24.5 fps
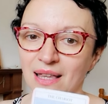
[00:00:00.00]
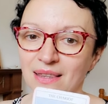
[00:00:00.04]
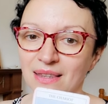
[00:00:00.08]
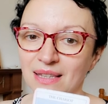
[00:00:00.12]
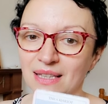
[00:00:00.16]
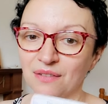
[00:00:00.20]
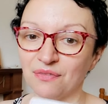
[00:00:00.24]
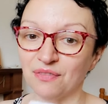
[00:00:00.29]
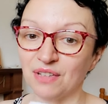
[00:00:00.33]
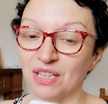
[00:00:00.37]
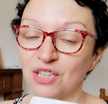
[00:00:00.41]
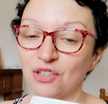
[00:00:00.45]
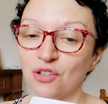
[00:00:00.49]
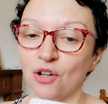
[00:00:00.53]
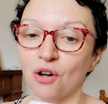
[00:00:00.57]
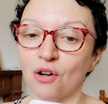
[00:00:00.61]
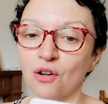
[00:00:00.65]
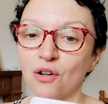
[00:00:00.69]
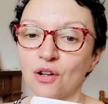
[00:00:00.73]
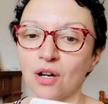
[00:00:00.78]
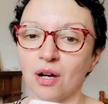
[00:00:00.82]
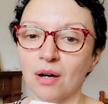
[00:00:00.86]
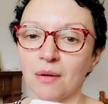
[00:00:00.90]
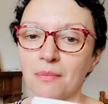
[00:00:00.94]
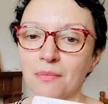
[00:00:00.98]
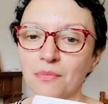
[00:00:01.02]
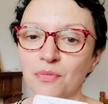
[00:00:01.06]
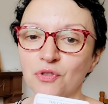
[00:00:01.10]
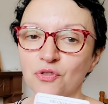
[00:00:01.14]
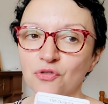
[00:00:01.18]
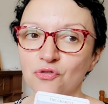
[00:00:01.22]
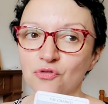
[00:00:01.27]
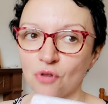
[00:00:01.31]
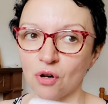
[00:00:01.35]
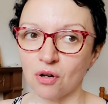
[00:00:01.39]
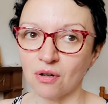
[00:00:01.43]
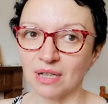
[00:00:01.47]
If they don't come
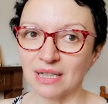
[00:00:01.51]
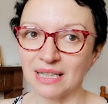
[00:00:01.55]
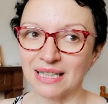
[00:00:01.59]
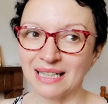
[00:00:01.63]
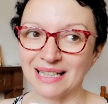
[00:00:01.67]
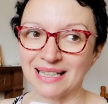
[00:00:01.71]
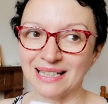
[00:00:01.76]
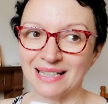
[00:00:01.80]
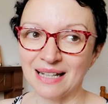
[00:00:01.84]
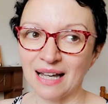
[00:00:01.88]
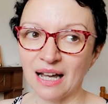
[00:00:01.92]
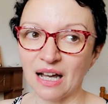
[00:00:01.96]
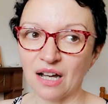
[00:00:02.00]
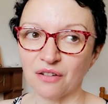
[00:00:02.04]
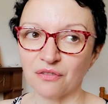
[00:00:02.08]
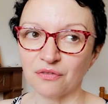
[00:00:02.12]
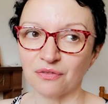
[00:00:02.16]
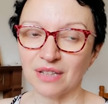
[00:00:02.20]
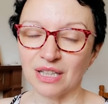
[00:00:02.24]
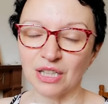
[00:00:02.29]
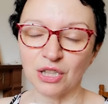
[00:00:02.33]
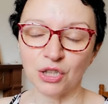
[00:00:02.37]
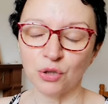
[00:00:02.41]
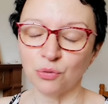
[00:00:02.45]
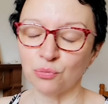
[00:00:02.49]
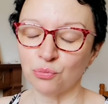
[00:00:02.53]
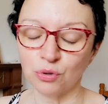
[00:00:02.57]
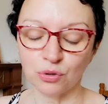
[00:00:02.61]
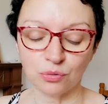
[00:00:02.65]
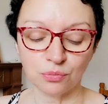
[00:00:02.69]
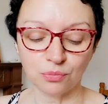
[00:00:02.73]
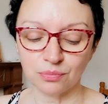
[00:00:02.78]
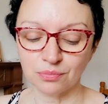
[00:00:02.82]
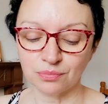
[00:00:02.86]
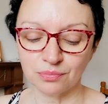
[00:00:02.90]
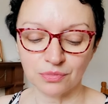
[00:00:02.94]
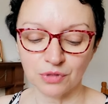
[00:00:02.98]
strongly enough, then you
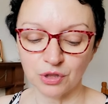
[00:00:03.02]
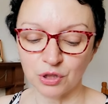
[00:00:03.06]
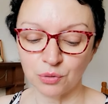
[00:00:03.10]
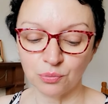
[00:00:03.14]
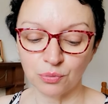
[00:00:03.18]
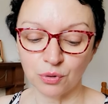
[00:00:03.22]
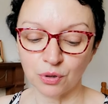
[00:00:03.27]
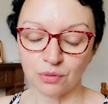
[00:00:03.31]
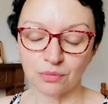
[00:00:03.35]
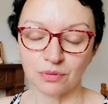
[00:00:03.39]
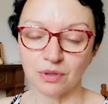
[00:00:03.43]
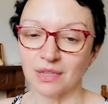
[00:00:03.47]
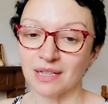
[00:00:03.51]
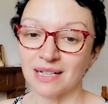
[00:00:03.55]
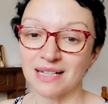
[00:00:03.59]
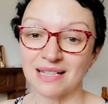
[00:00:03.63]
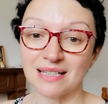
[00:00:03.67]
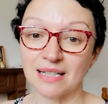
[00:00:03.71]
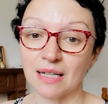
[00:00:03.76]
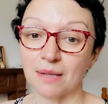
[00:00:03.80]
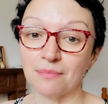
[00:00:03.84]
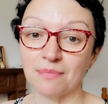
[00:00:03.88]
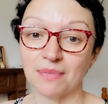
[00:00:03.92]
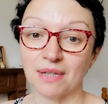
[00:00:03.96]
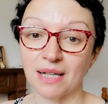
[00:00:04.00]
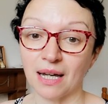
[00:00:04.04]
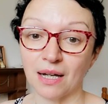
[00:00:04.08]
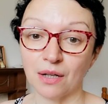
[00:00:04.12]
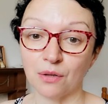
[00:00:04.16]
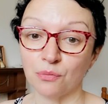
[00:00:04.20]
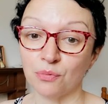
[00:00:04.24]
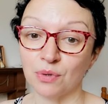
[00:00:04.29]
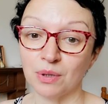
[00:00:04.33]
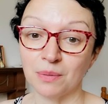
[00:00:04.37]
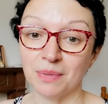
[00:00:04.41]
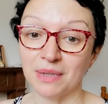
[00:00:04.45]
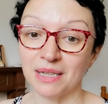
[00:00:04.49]
won't you won't accept
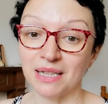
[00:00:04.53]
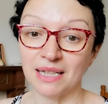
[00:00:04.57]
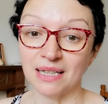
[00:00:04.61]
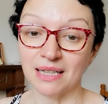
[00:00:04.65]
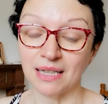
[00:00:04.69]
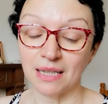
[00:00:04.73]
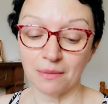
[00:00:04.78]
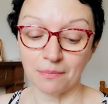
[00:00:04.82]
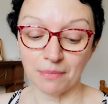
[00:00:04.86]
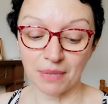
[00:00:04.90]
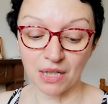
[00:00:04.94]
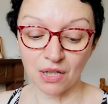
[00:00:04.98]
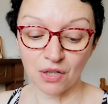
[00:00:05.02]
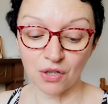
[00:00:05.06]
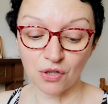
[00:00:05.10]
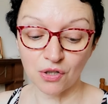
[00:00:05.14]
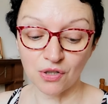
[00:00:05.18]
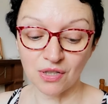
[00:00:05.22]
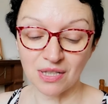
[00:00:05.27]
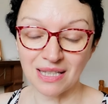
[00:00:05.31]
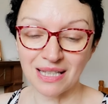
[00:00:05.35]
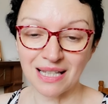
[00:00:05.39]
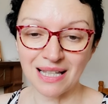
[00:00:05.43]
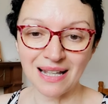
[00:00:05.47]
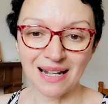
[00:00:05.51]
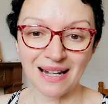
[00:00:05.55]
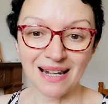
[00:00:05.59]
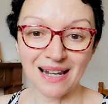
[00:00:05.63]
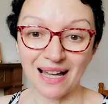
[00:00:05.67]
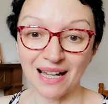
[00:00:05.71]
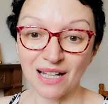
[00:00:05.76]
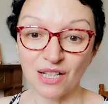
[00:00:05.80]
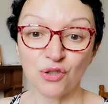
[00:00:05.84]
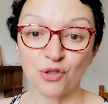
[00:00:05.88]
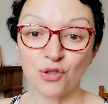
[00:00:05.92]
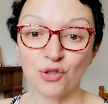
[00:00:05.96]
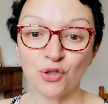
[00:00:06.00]
that re-beginning because they
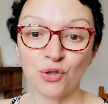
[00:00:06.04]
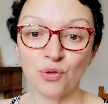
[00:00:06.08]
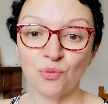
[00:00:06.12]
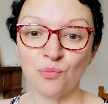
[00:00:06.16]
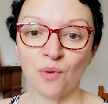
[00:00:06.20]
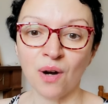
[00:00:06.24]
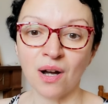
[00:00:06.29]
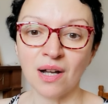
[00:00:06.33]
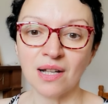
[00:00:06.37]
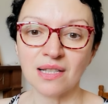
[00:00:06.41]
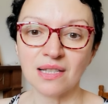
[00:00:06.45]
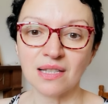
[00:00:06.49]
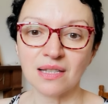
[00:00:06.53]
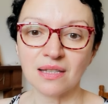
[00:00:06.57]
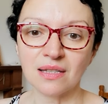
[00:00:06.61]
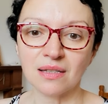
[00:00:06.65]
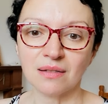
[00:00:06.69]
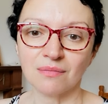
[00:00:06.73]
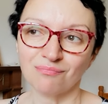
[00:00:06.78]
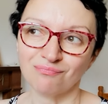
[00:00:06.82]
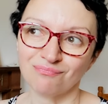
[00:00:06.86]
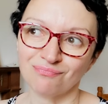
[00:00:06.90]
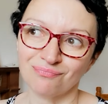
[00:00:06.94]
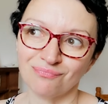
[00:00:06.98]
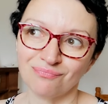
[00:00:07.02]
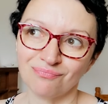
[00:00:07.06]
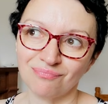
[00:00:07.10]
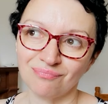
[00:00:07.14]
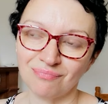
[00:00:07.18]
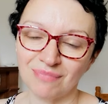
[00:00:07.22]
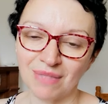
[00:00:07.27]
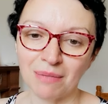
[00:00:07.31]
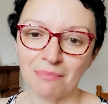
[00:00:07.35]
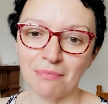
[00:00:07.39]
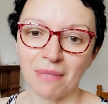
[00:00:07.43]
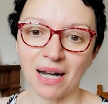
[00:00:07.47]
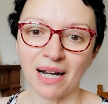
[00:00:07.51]
lied to you once,
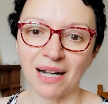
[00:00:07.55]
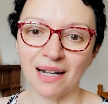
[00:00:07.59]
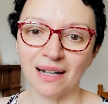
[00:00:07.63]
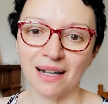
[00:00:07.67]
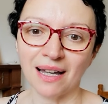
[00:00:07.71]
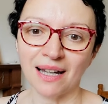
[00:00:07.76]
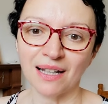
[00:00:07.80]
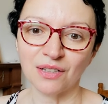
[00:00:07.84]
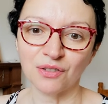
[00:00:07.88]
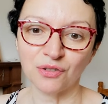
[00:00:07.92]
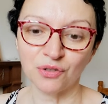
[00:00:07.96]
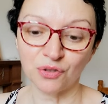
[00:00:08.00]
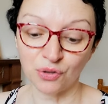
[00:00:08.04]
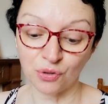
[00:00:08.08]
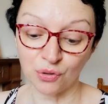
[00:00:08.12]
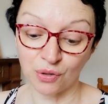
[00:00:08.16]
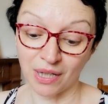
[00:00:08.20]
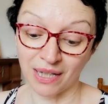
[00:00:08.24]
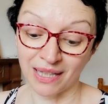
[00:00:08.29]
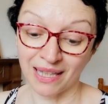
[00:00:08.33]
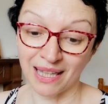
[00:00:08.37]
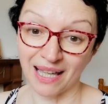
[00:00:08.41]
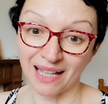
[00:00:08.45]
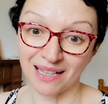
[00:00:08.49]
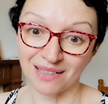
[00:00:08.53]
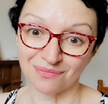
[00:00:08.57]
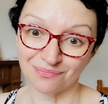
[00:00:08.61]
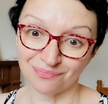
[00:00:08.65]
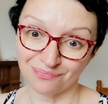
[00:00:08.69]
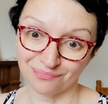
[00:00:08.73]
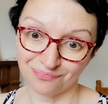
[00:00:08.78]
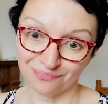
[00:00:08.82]
they might lie to you again.